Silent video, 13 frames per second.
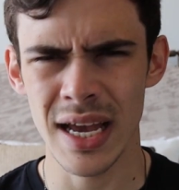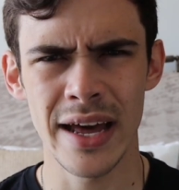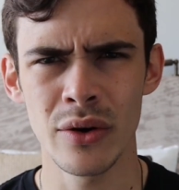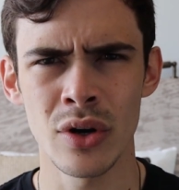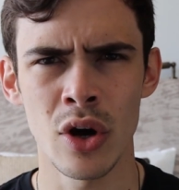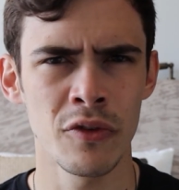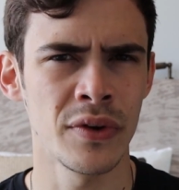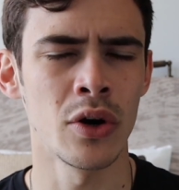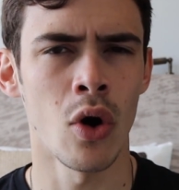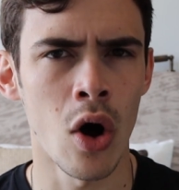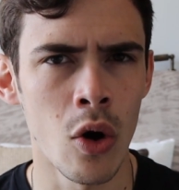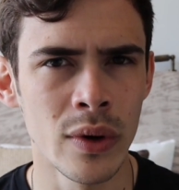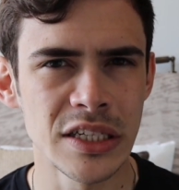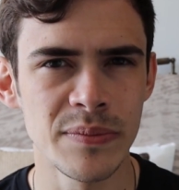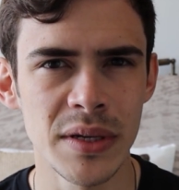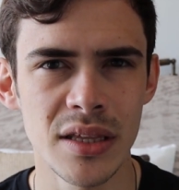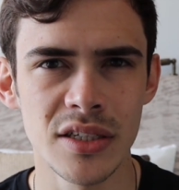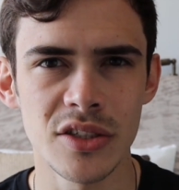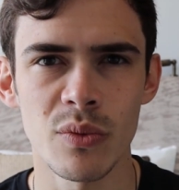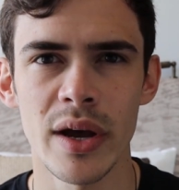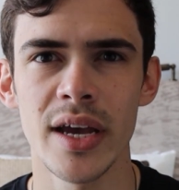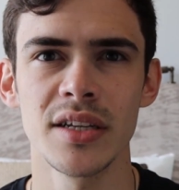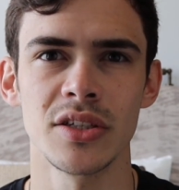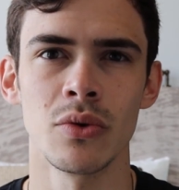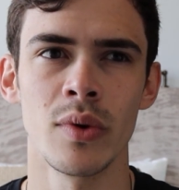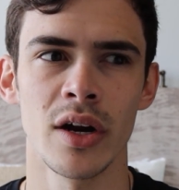I don't know if it'll always be this way
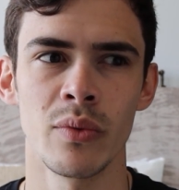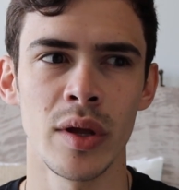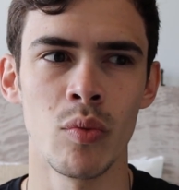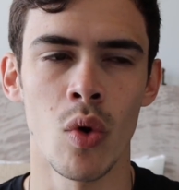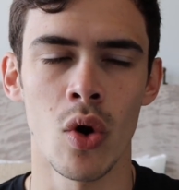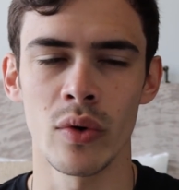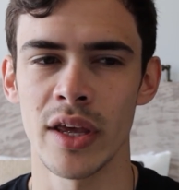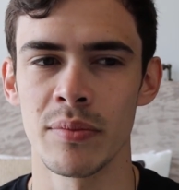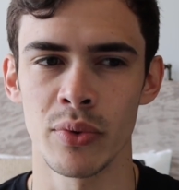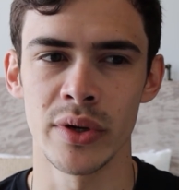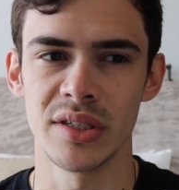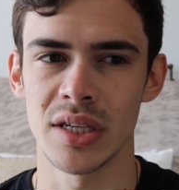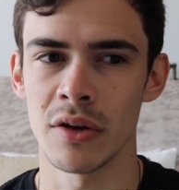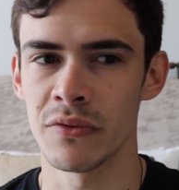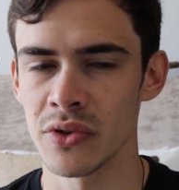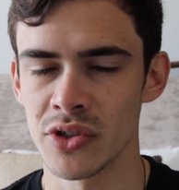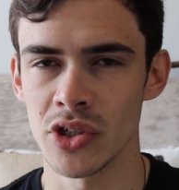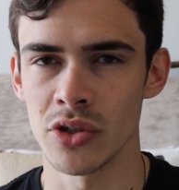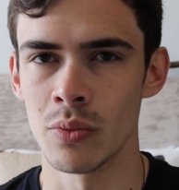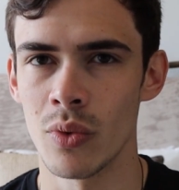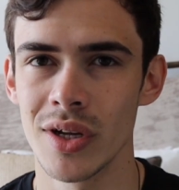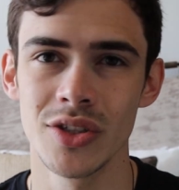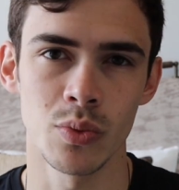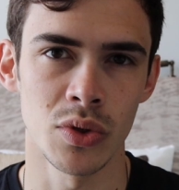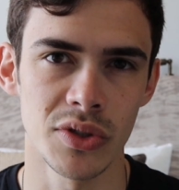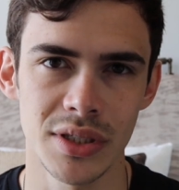to where we won't get pre-sale for certain
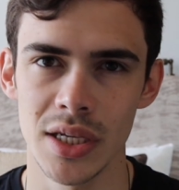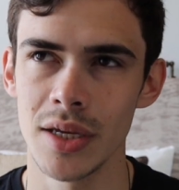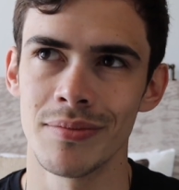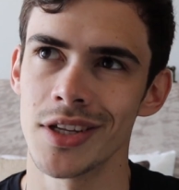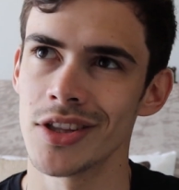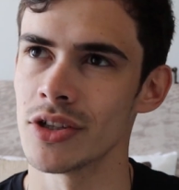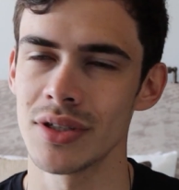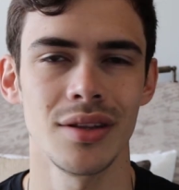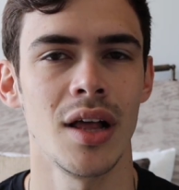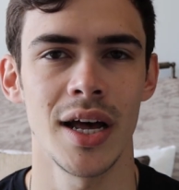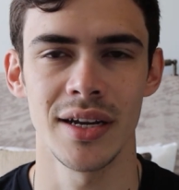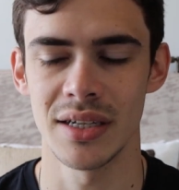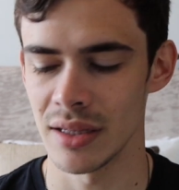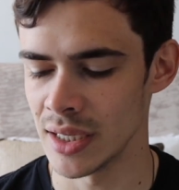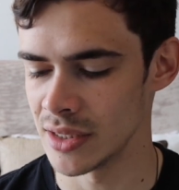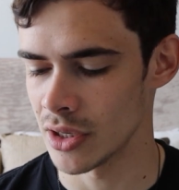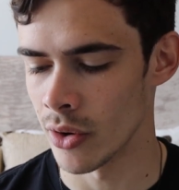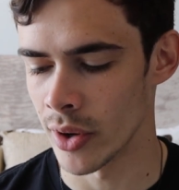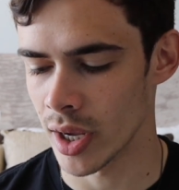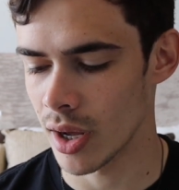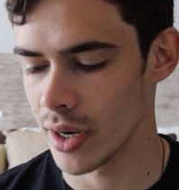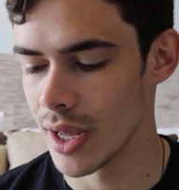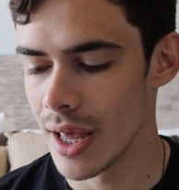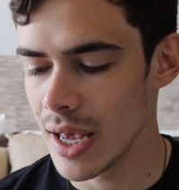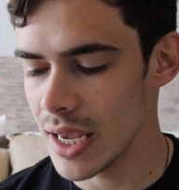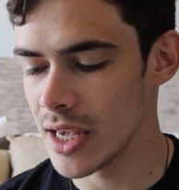ones. We'll see, but there's a lot of delays going on.
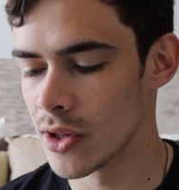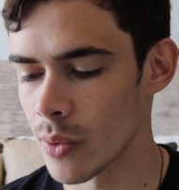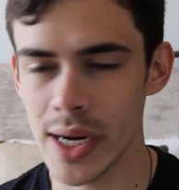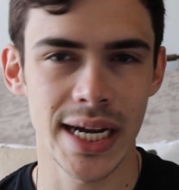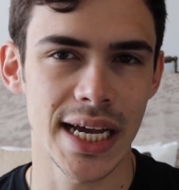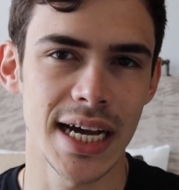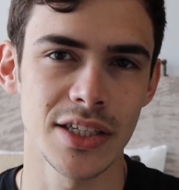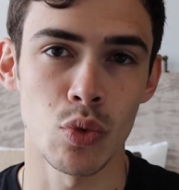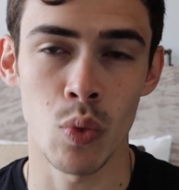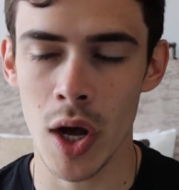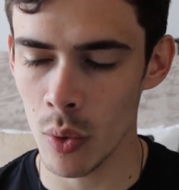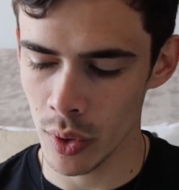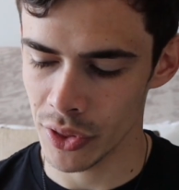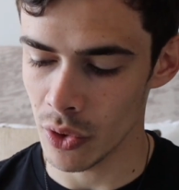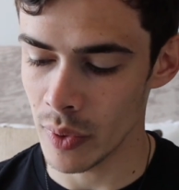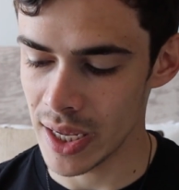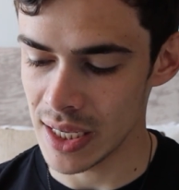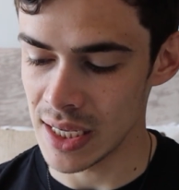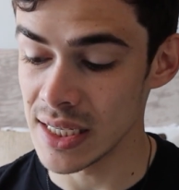Either way, guys, well worth the wait.